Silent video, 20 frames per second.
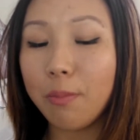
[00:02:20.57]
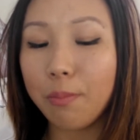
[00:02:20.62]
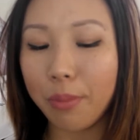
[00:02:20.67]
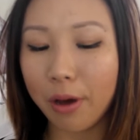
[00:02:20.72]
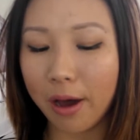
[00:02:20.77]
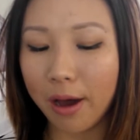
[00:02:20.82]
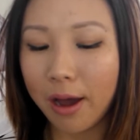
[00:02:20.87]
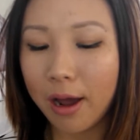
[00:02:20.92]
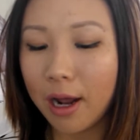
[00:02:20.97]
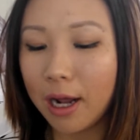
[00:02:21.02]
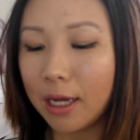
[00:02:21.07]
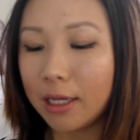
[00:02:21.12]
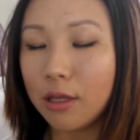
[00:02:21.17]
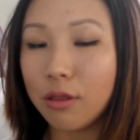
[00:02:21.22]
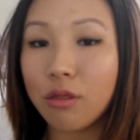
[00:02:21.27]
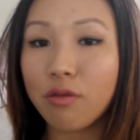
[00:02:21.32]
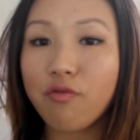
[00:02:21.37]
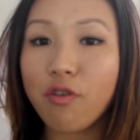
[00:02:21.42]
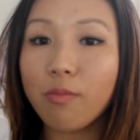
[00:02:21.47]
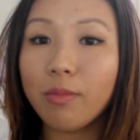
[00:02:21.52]
But
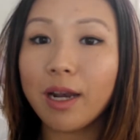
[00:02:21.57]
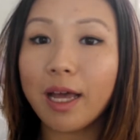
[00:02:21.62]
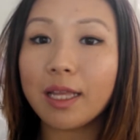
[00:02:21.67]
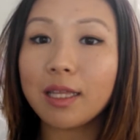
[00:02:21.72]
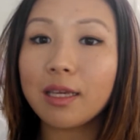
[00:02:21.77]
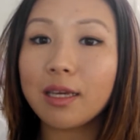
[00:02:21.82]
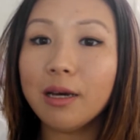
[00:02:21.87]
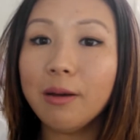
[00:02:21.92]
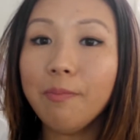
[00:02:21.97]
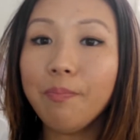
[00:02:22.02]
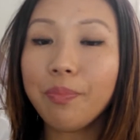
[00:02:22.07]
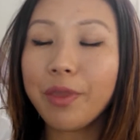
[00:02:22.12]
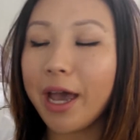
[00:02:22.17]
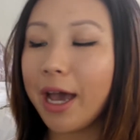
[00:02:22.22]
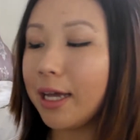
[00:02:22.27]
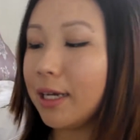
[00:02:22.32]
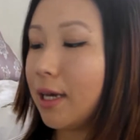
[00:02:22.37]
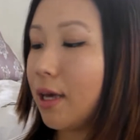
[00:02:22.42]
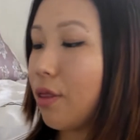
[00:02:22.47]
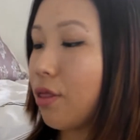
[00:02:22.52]
this is from Lancome,
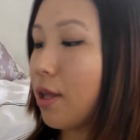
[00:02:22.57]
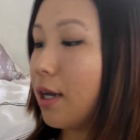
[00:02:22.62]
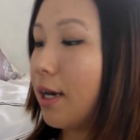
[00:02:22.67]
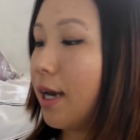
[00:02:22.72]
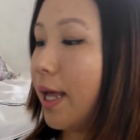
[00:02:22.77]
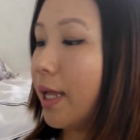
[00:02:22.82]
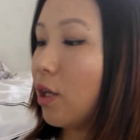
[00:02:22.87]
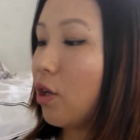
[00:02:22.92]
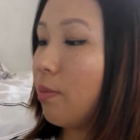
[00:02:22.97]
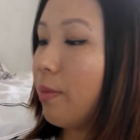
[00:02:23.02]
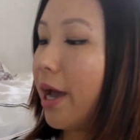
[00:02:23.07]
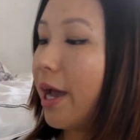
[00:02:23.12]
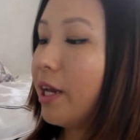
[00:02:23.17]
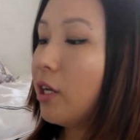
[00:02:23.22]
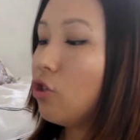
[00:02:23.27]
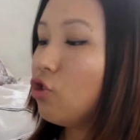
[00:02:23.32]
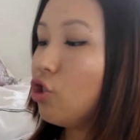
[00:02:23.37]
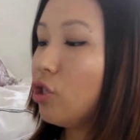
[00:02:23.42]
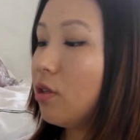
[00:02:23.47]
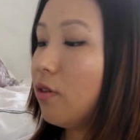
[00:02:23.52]
and it's the Lancome
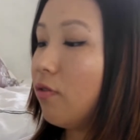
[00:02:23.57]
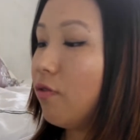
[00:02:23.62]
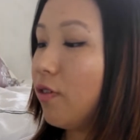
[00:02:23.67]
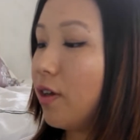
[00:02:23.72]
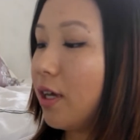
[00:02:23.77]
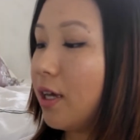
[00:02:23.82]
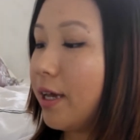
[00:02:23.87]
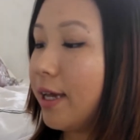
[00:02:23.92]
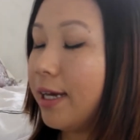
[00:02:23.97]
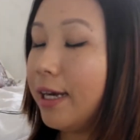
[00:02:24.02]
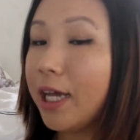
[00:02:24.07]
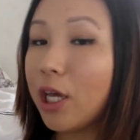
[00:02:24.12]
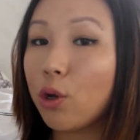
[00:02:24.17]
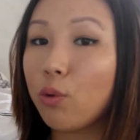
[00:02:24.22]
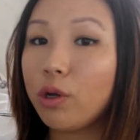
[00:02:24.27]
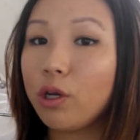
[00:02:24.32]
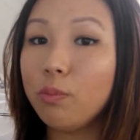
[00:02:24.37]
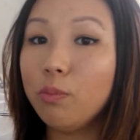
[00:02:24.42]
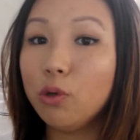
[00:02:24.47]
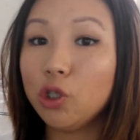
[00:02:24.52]
Energiie the V
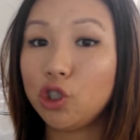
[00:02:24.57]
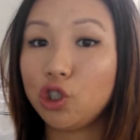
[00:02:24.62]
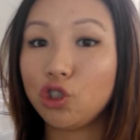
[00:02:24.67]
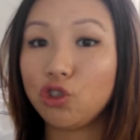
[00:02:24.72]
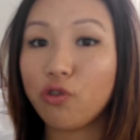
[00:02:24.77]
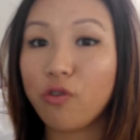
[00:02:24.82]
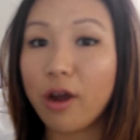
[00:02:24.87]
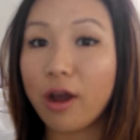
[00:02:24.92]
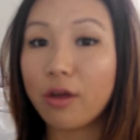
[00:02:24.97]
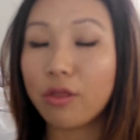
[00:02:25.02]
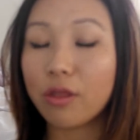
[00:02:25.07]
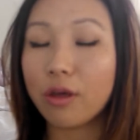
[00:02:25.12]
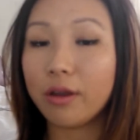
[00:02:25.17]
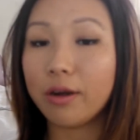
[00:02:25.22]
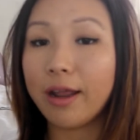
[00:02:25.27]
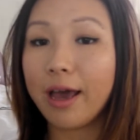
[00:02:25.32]
Liquid Moisturizer.